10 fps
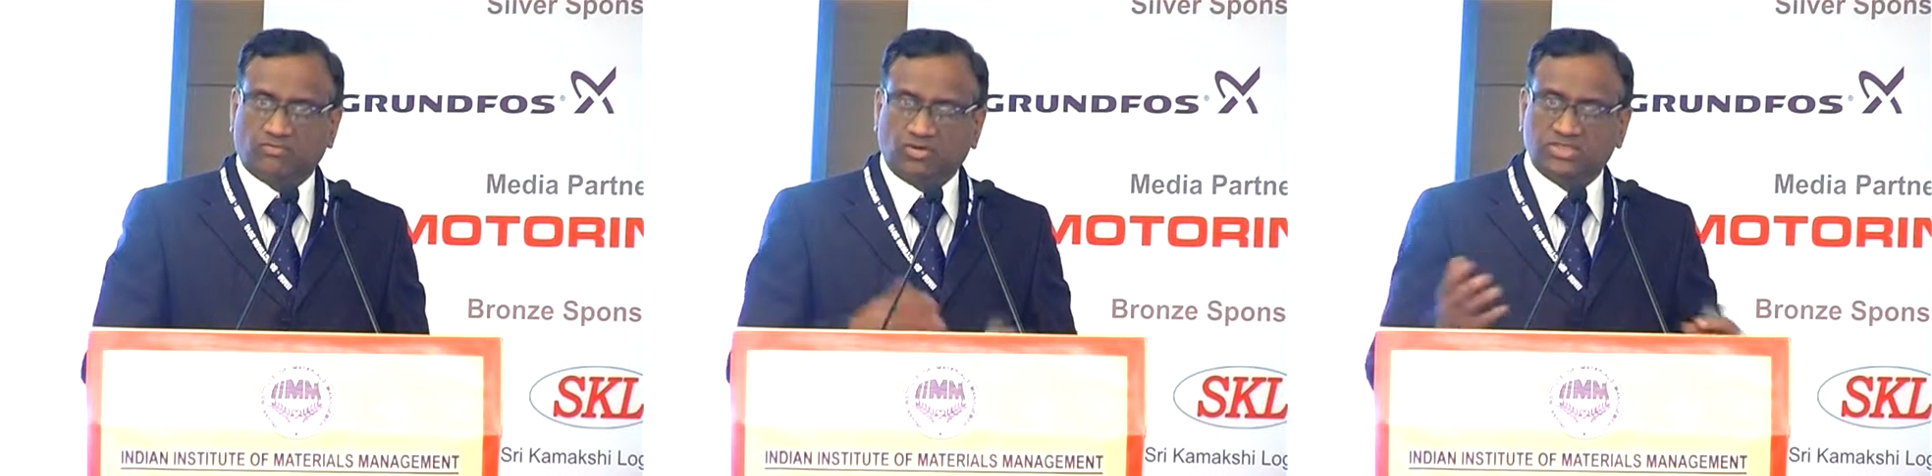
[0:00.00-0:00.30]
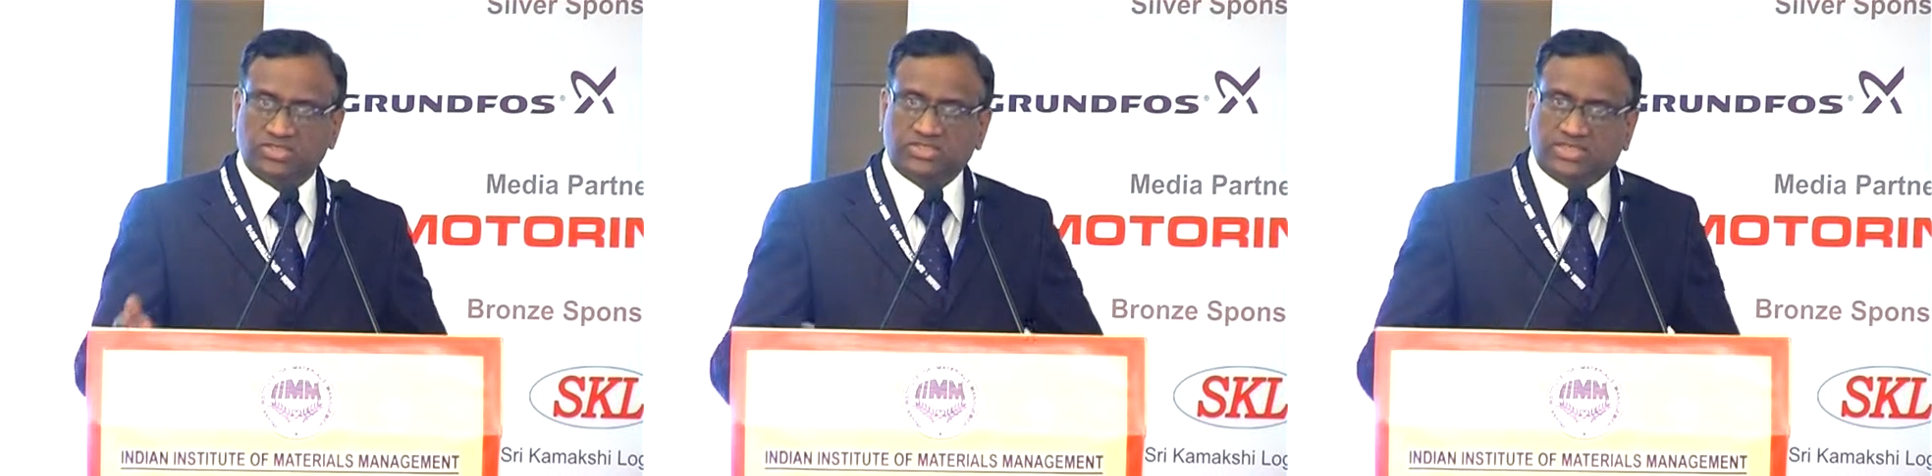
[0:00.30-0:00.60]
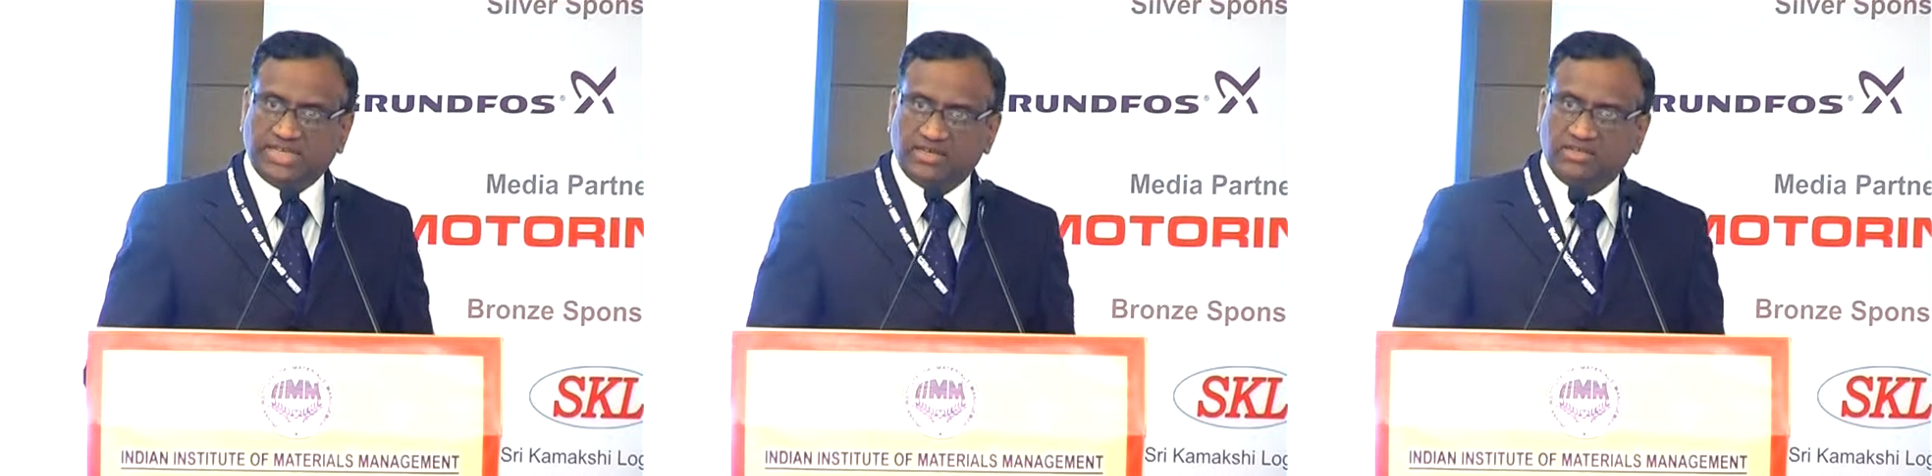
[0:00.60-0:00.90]
course it is a
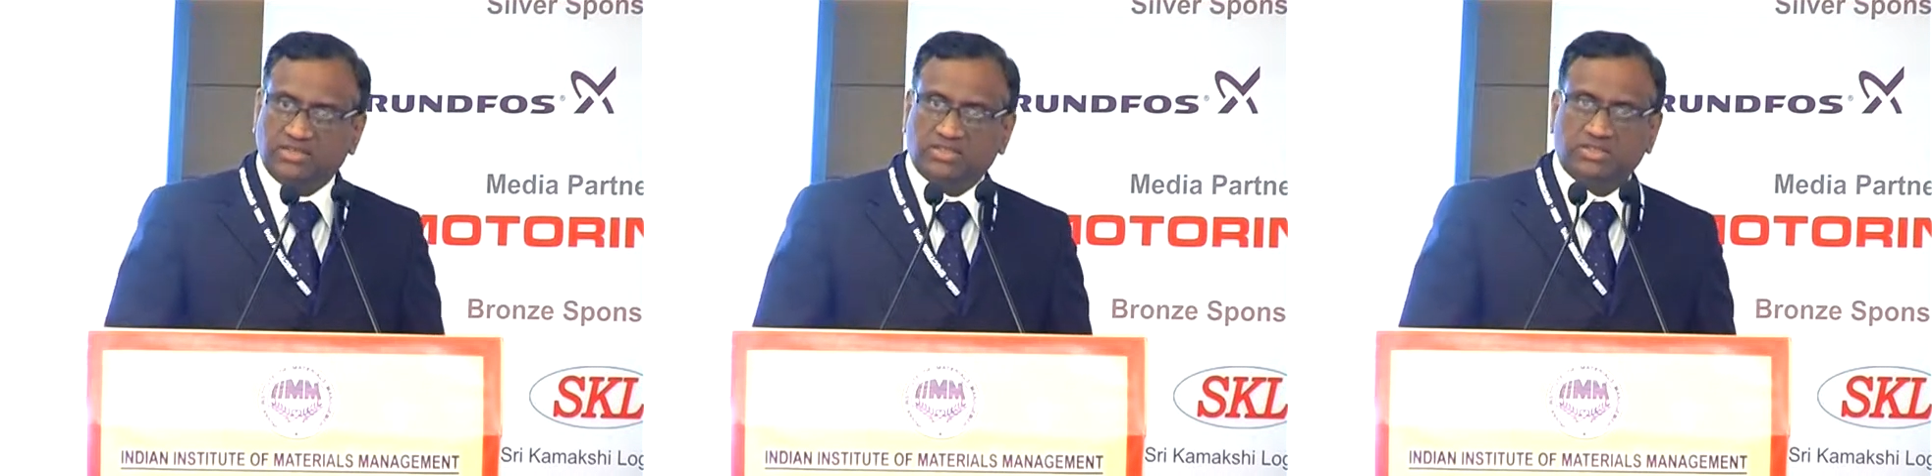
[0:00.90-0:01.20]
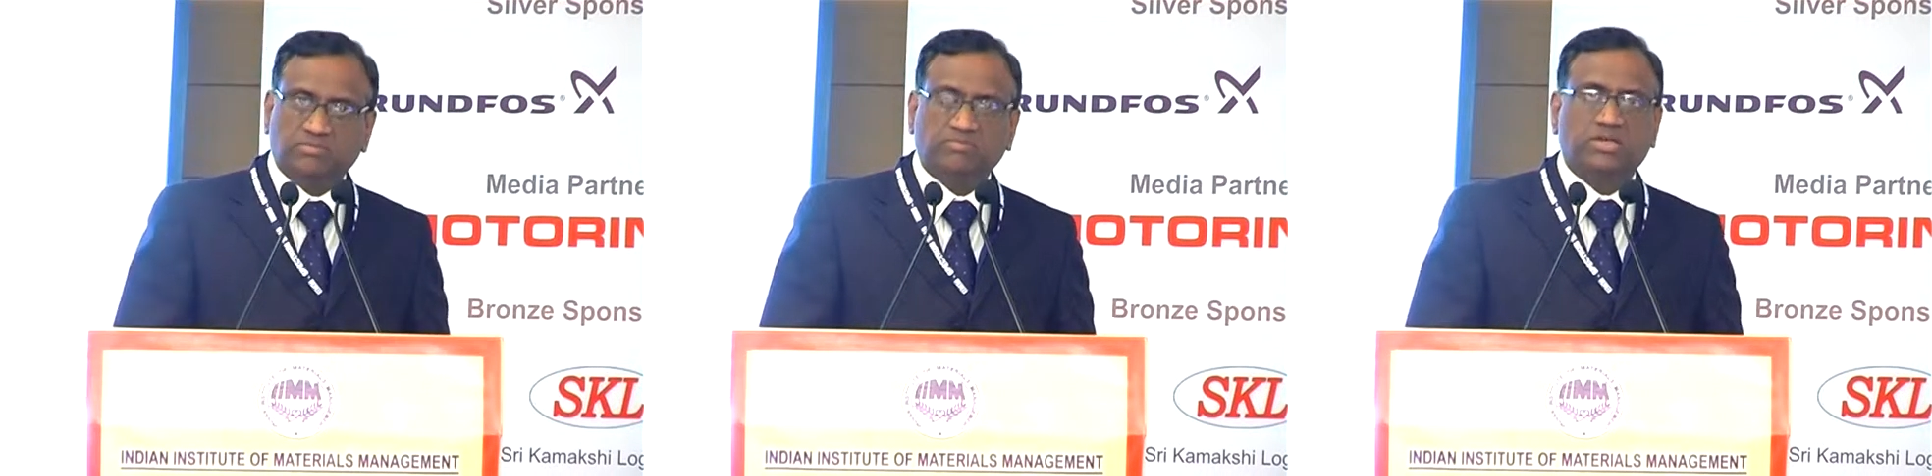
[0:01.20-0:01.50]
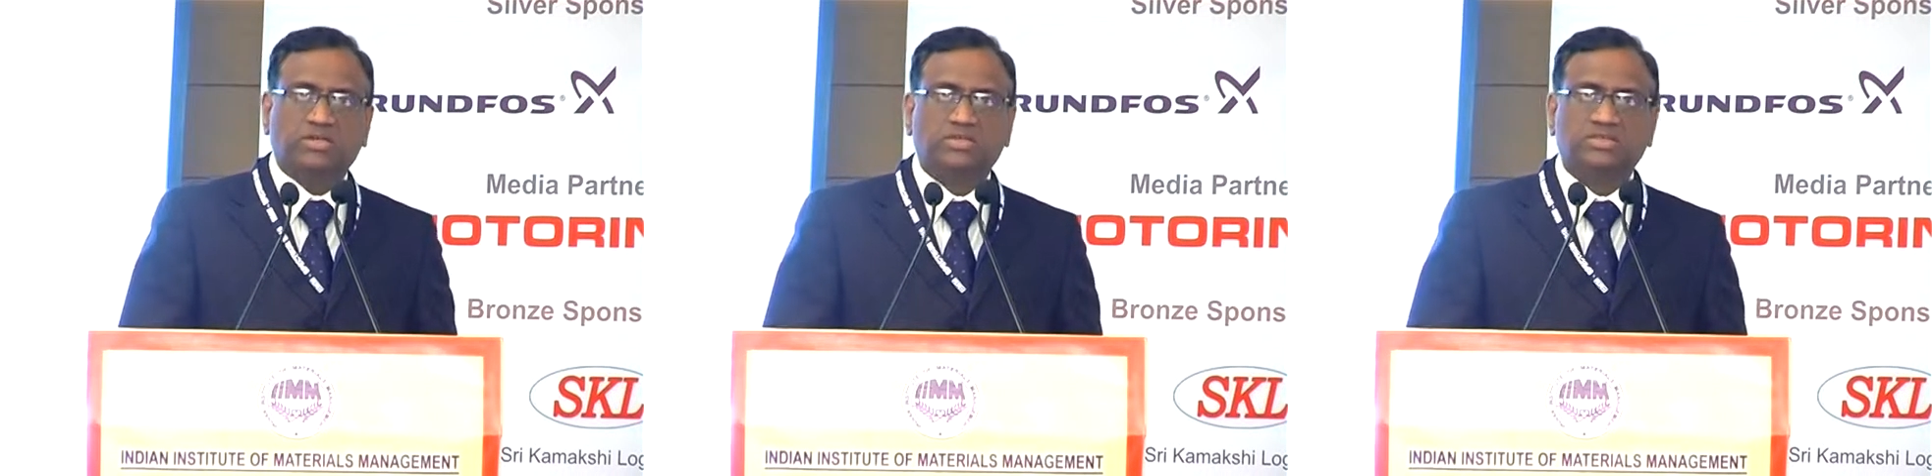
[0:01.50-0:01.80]
technical term
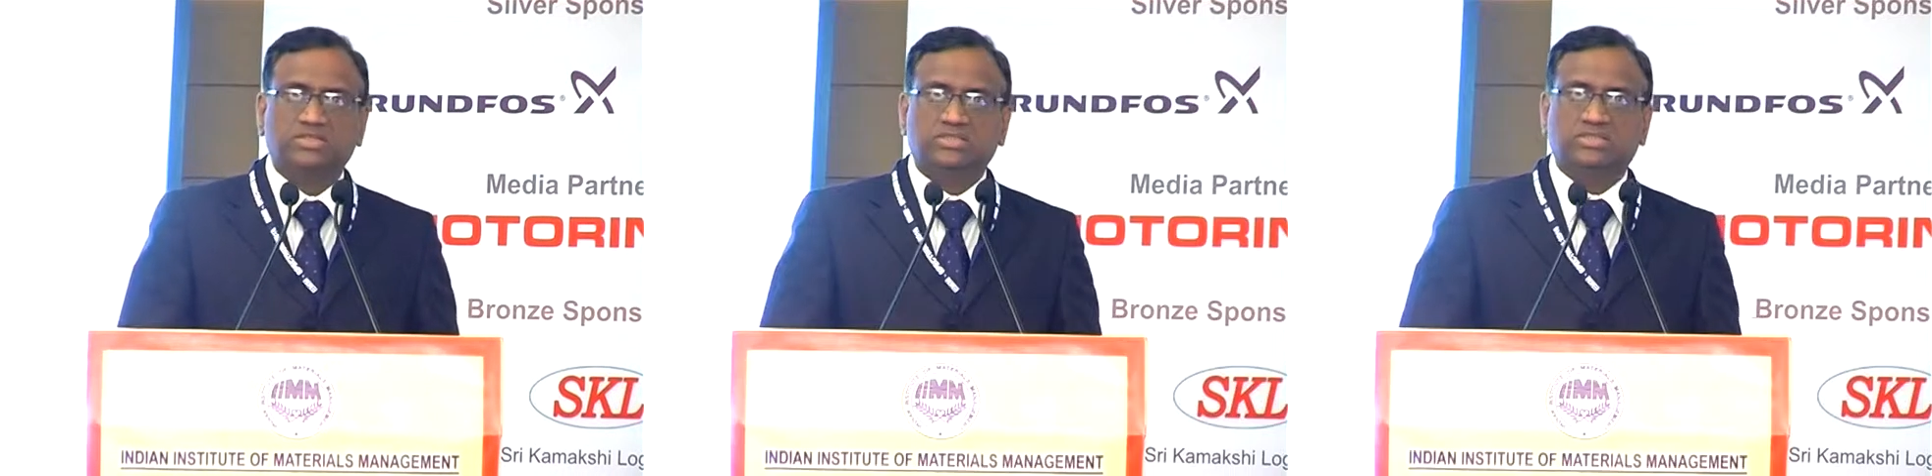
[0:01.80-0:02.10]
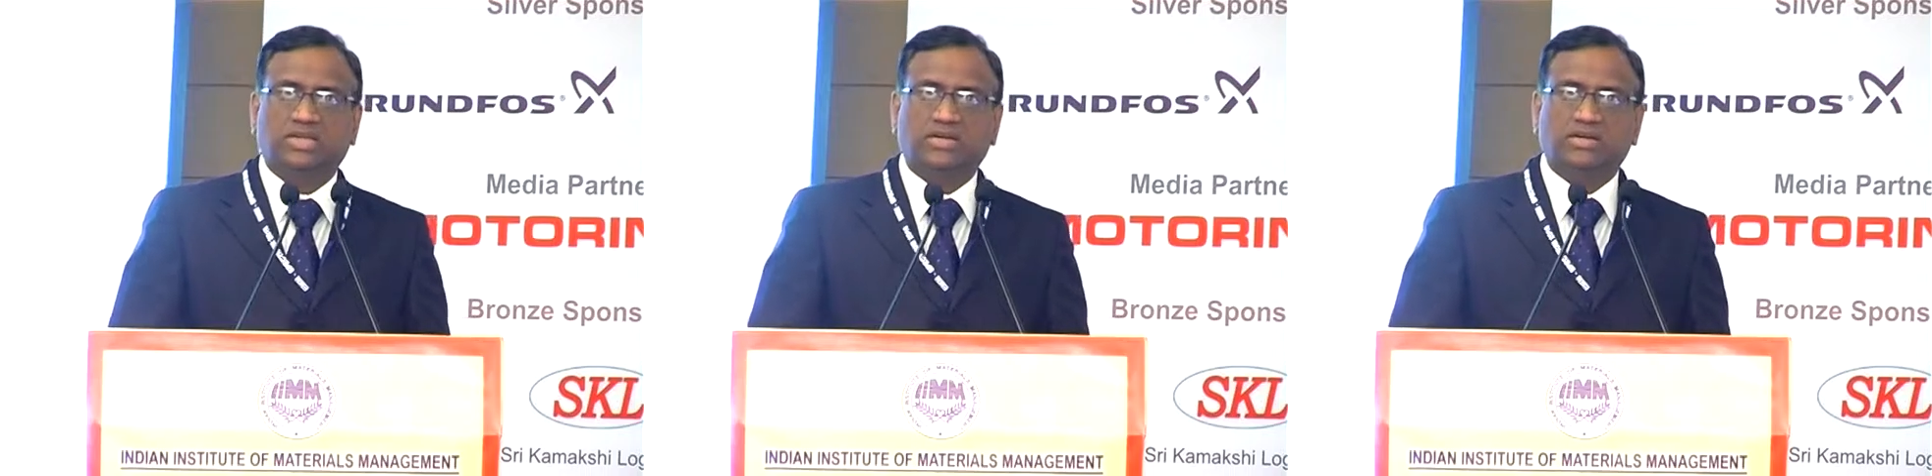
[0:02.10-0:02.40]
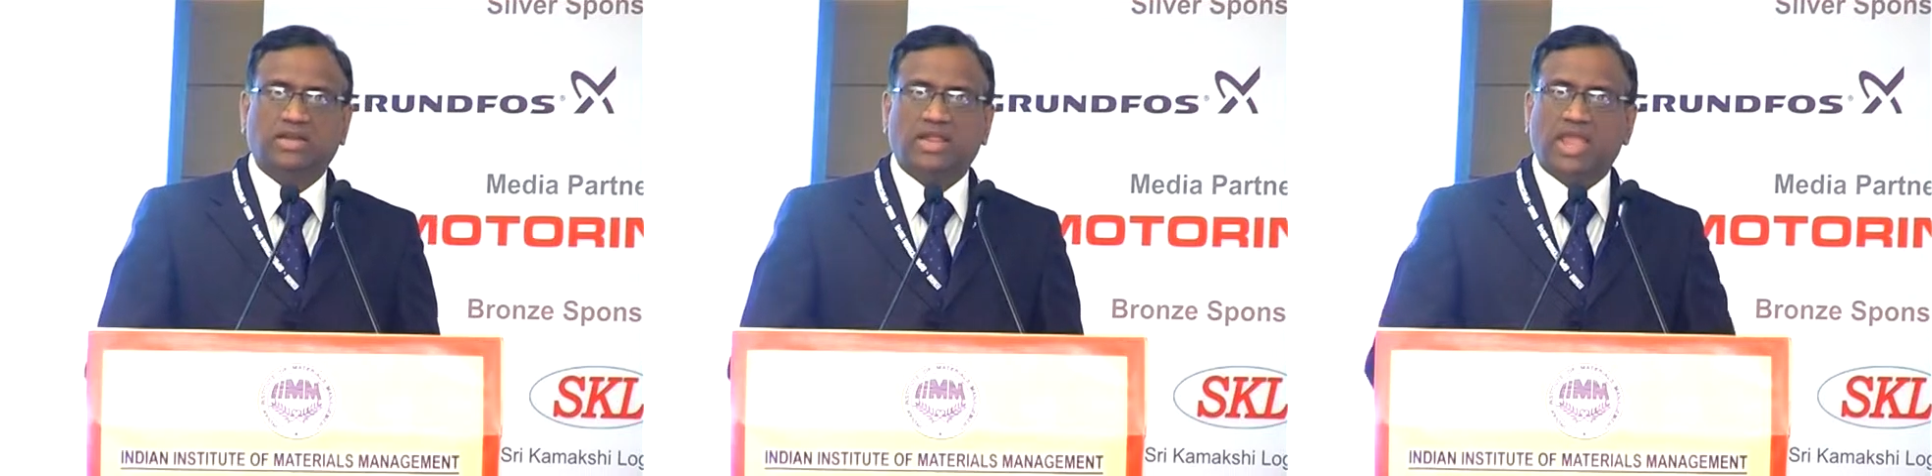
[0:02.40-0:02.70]
uh, is
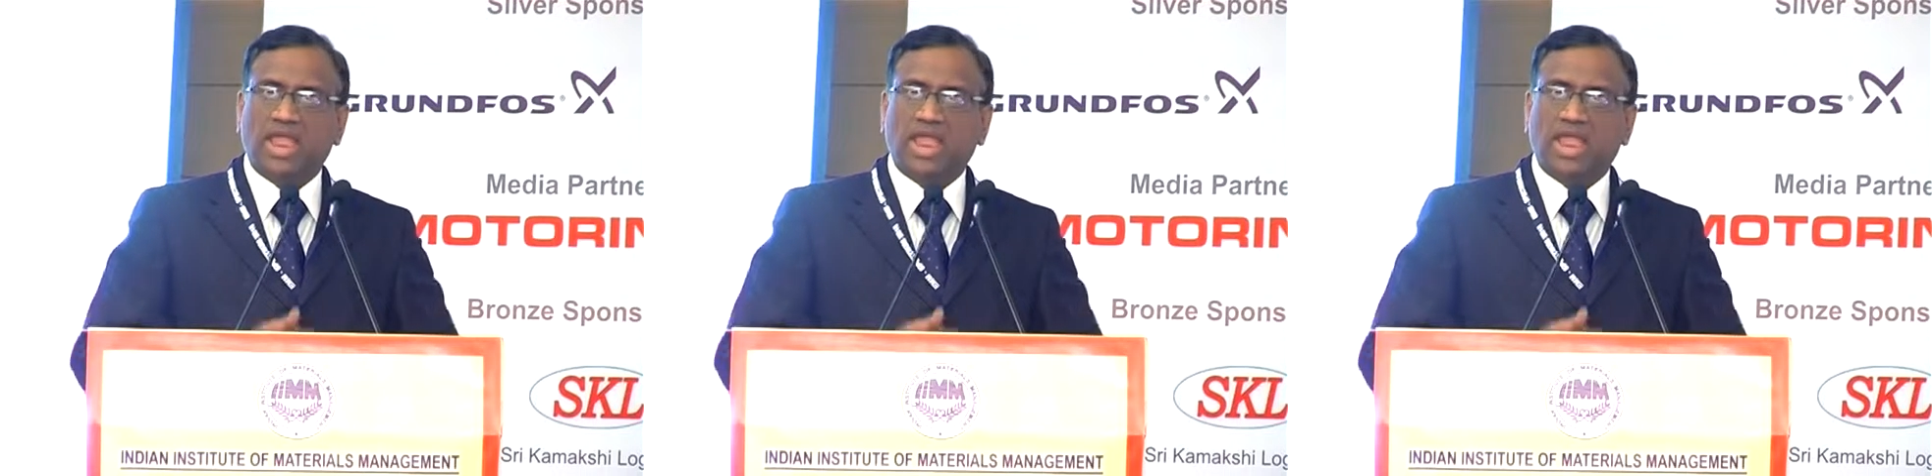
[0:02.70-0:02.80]
that